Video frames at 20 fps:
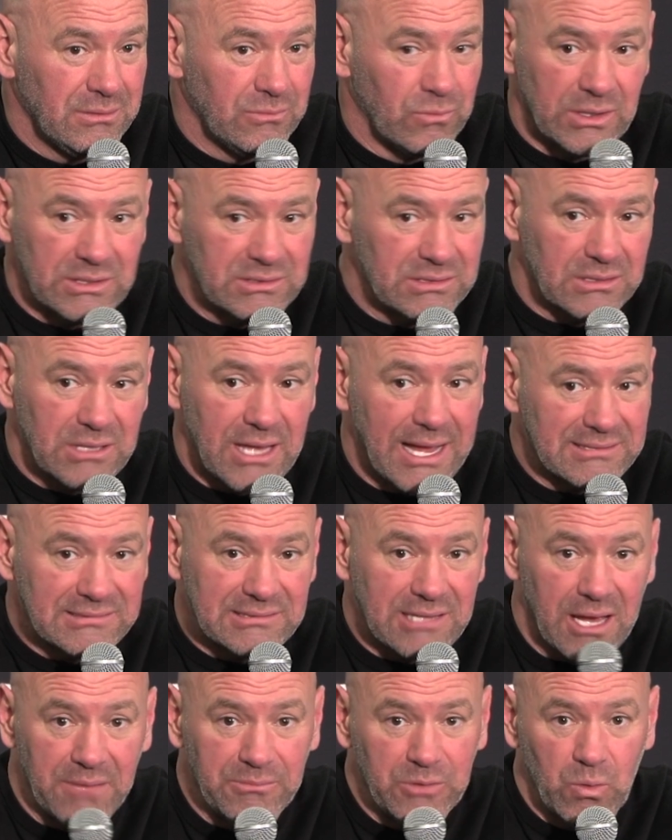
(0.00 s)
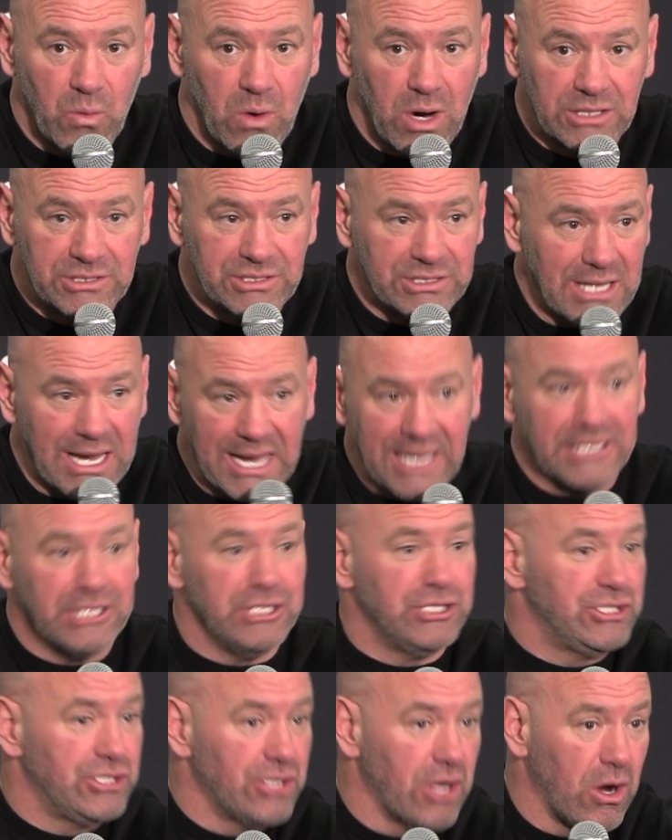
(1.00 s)
When's the last time you watched
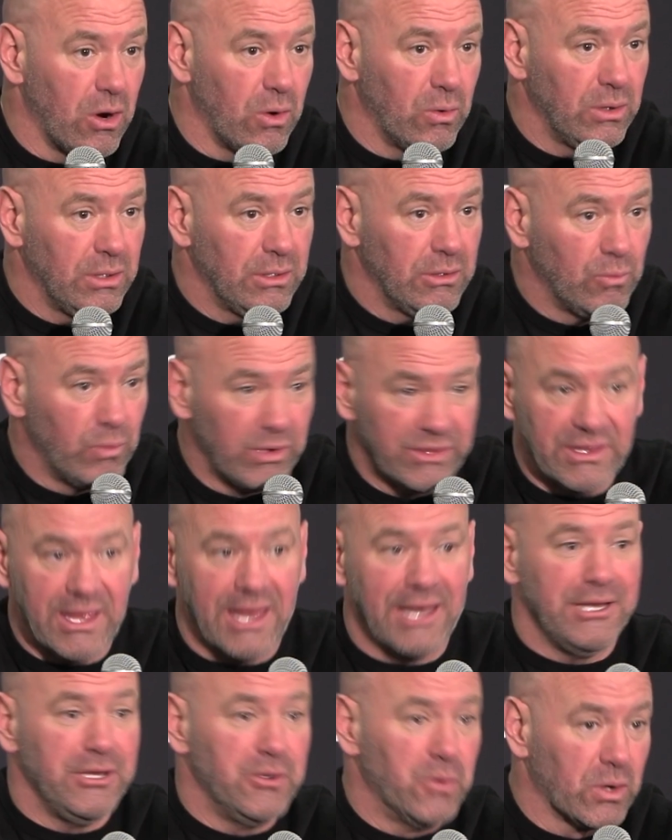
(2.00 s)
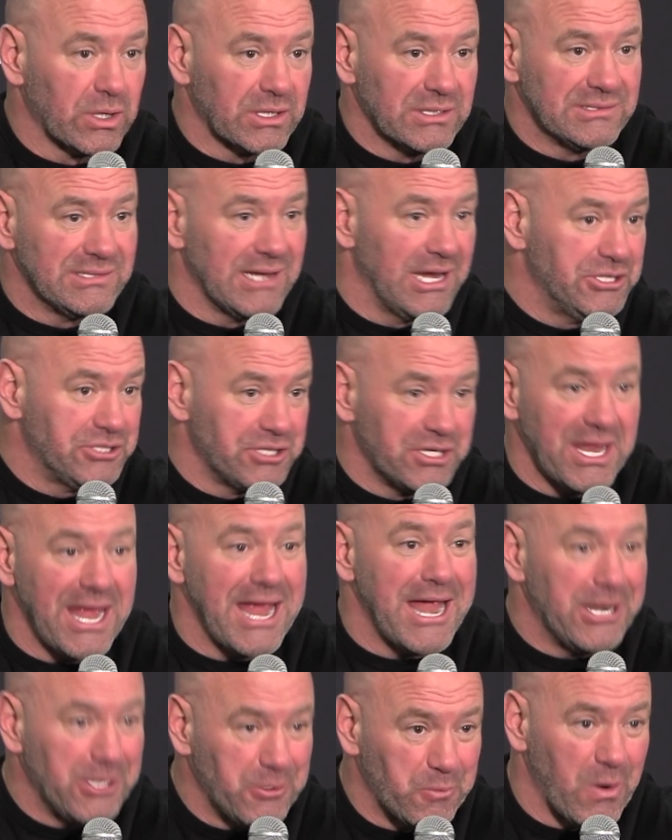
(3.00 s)
any show with any organization
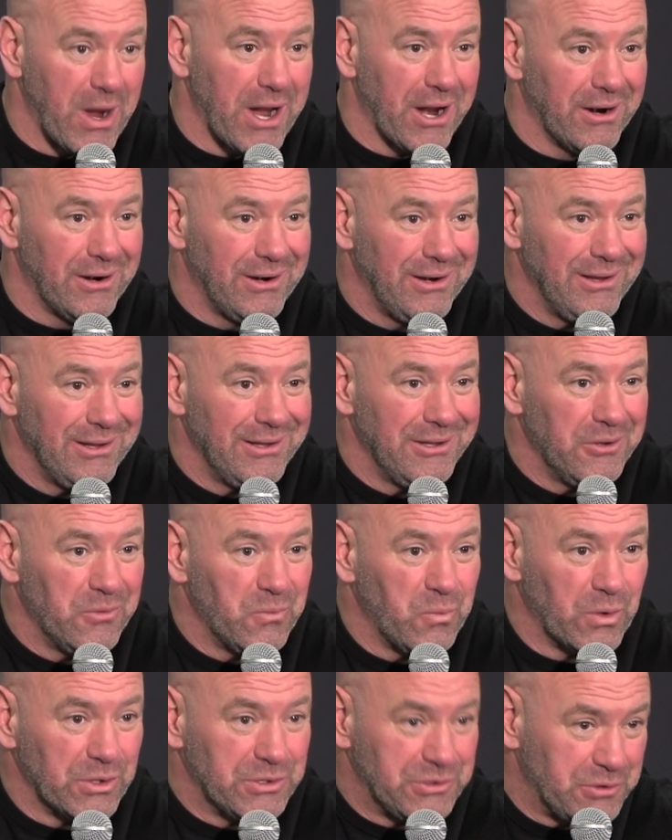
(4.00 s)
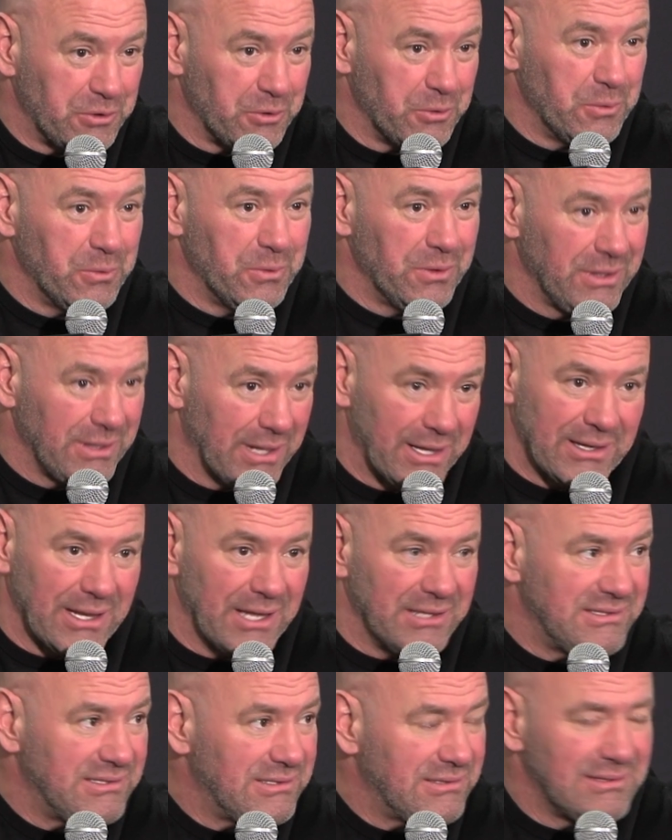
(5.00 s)
anywhere where two,
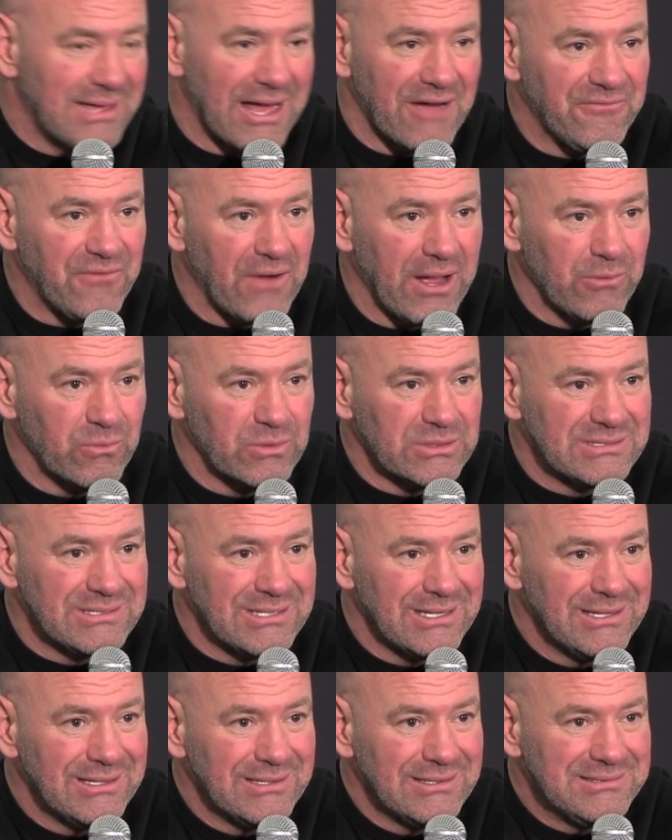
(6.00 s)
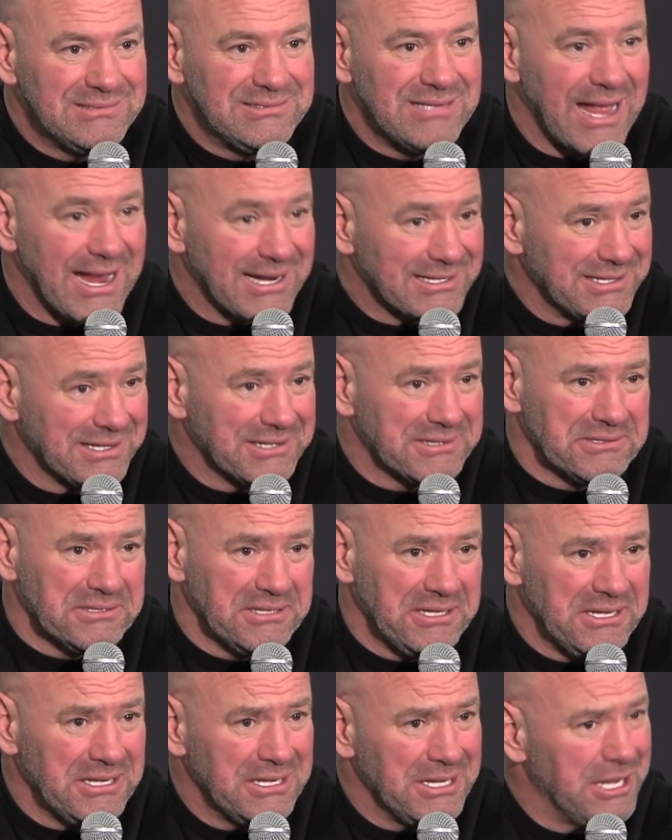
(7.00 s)
and that fight was
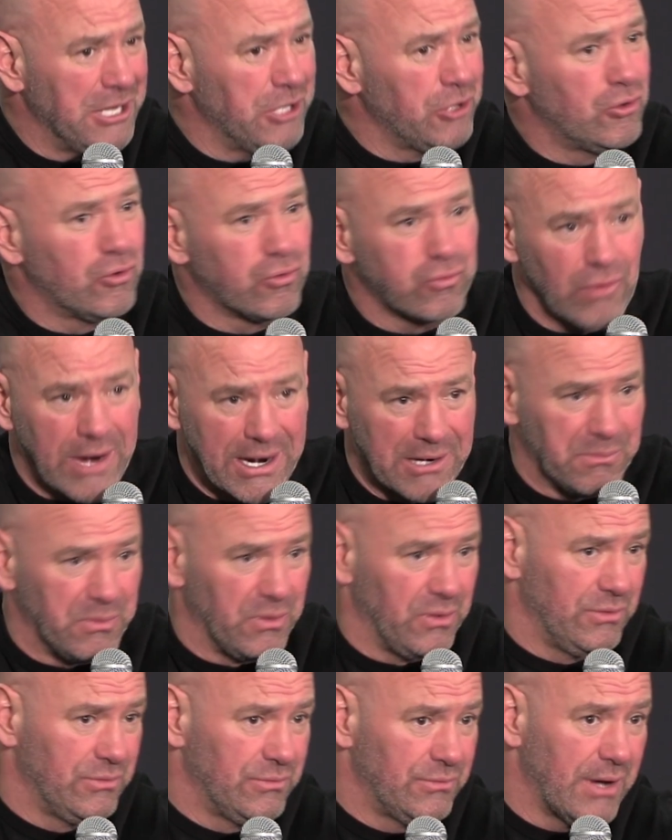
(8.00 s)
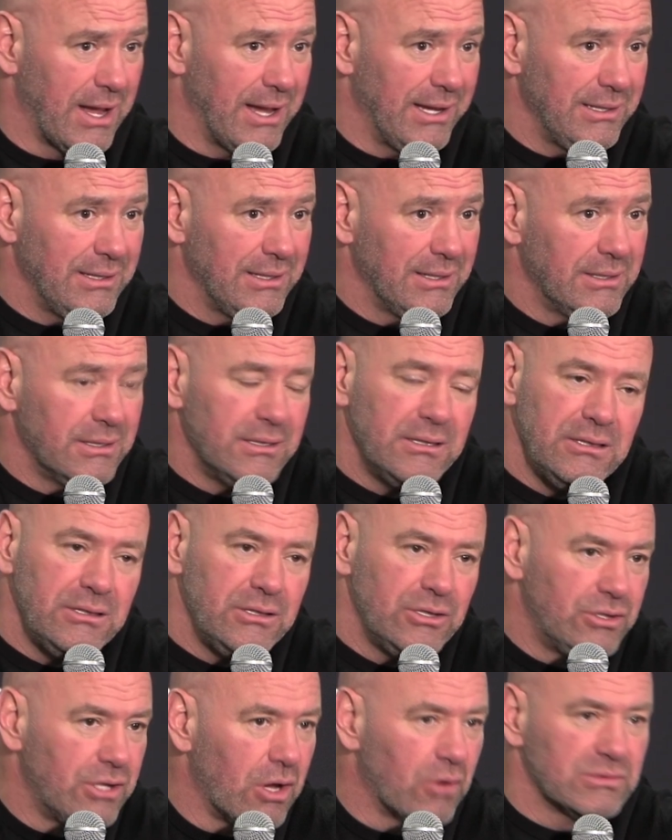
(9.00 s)
technically incredible, right?
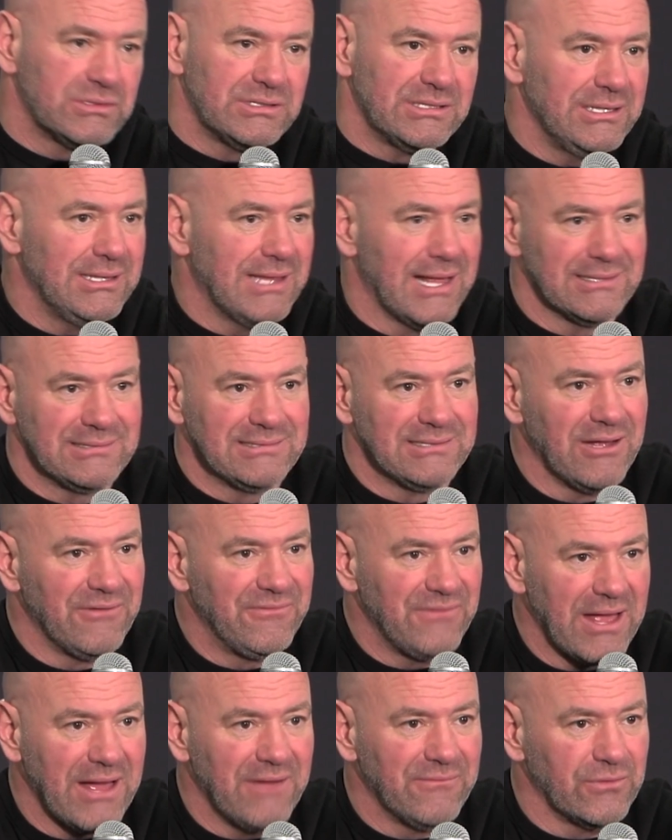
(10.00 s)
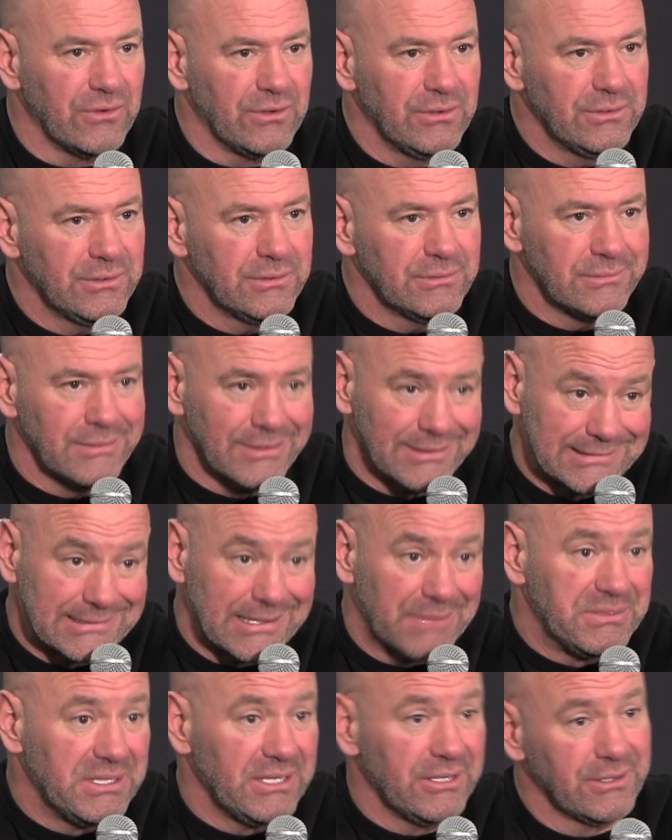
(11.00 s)
You don't see that stuff ever,
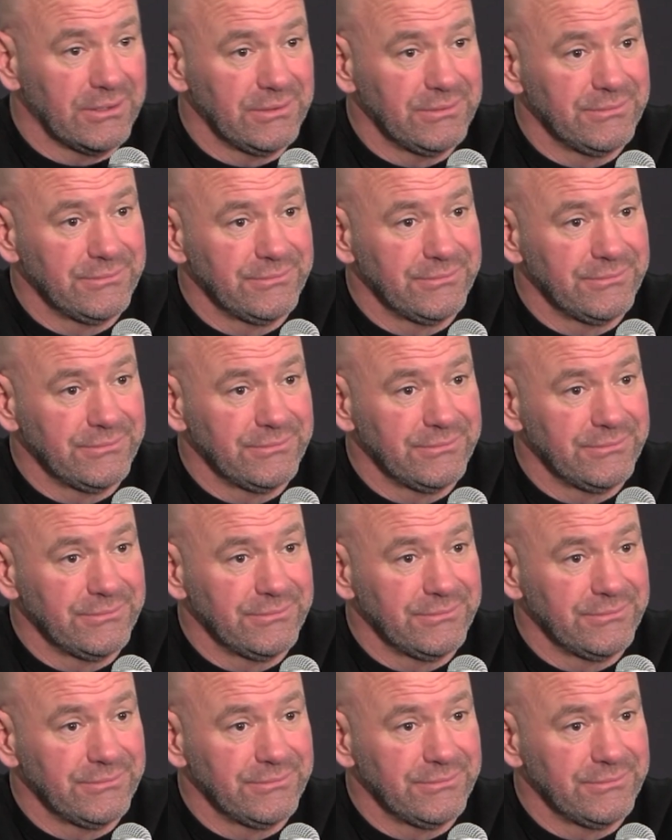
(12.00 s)
except here.